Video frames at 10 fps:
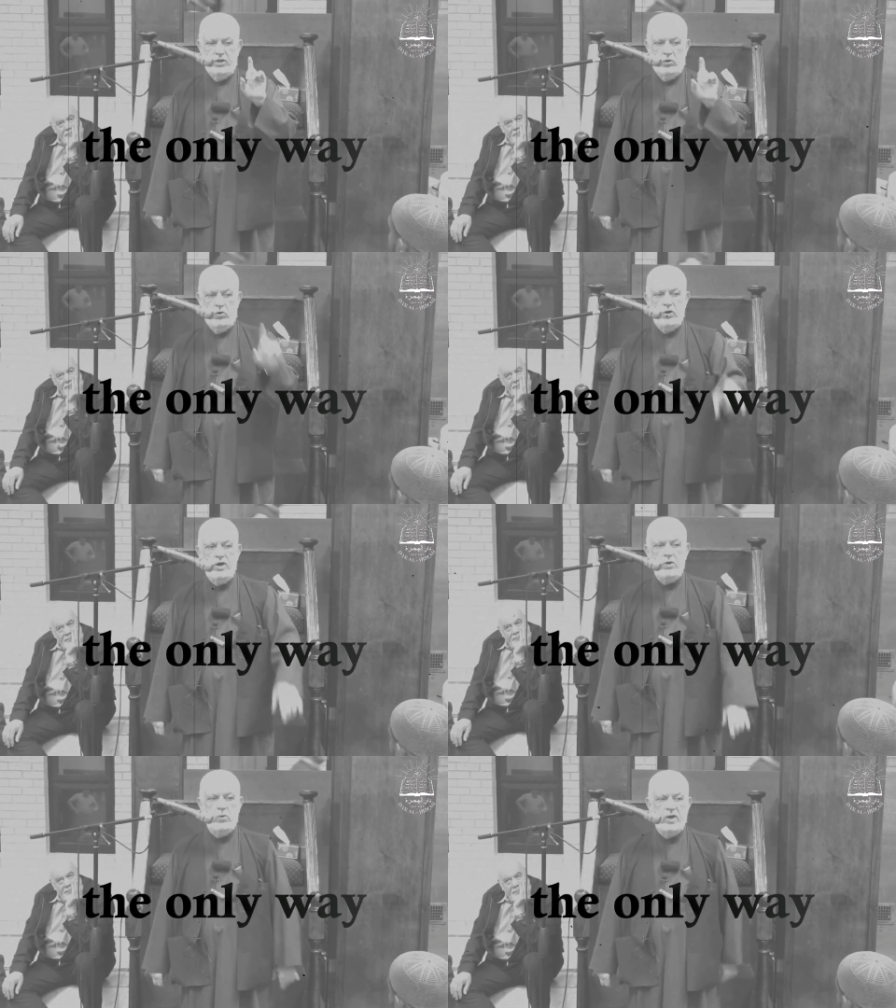The
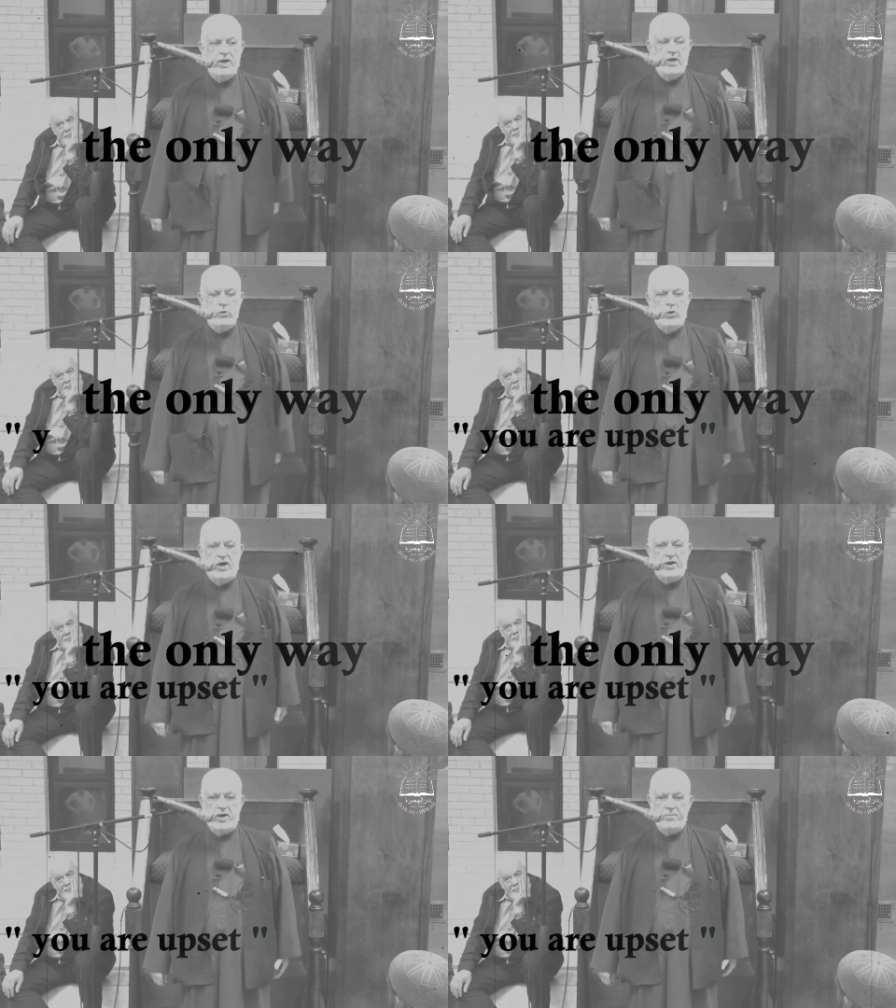only way
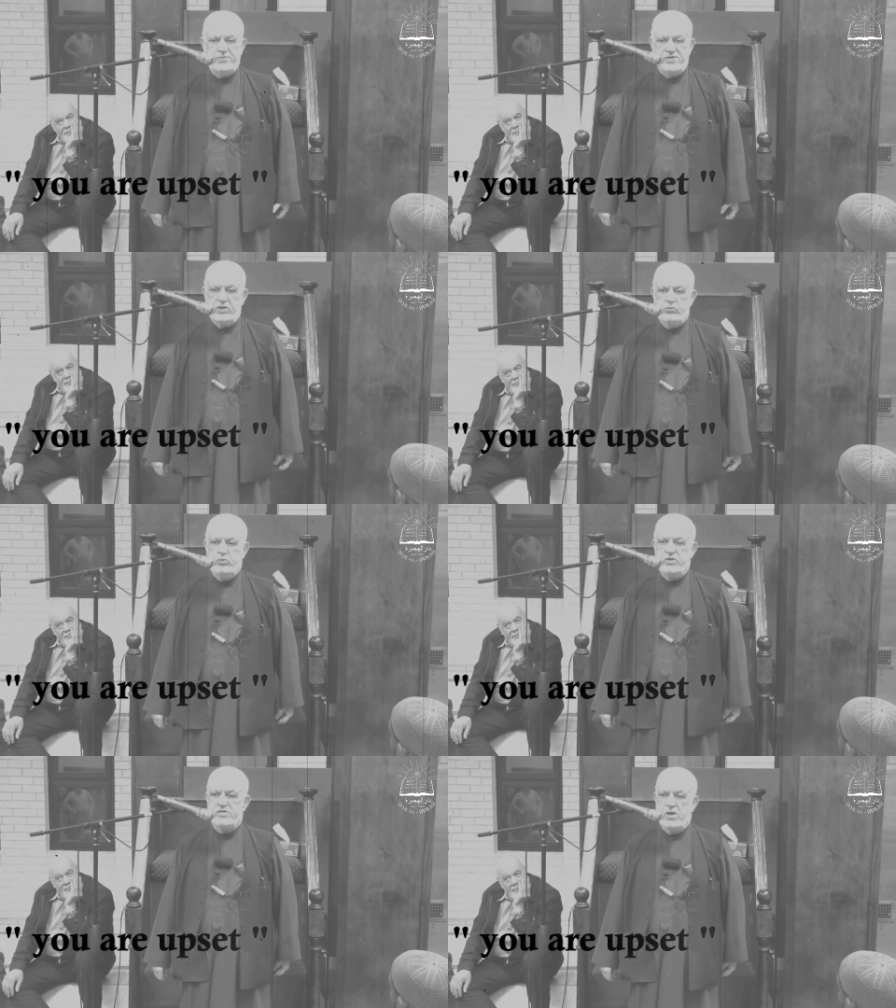you are
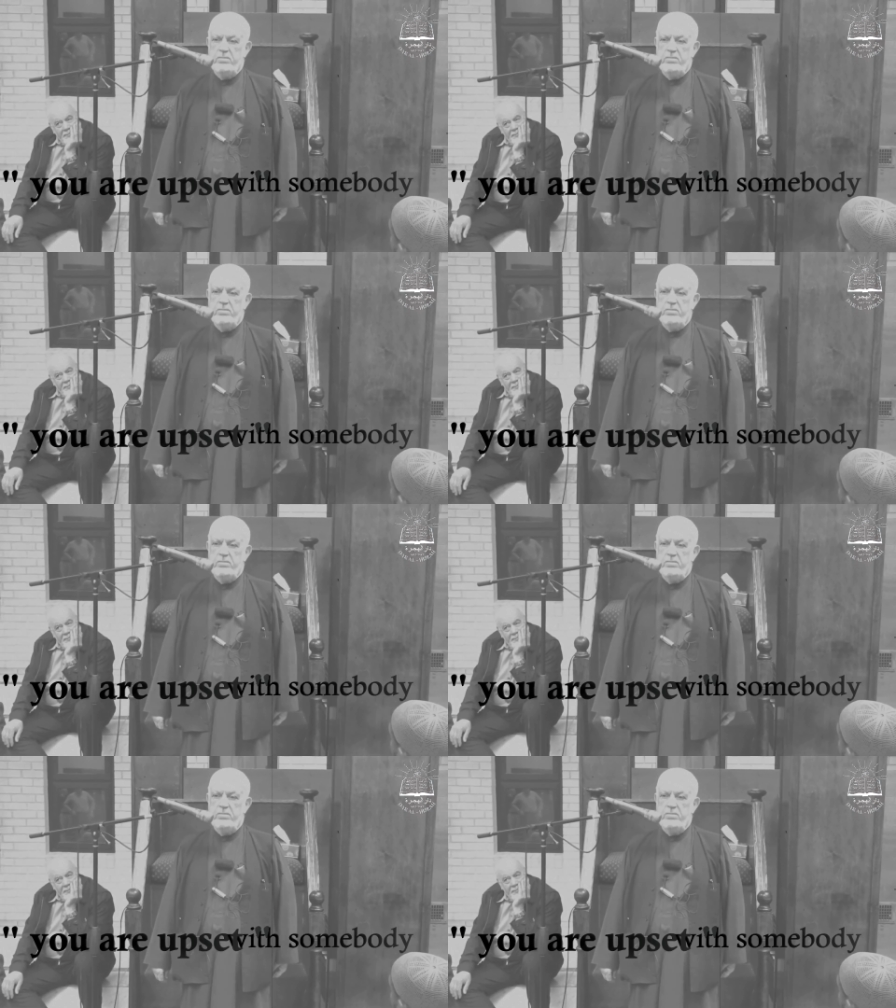upset with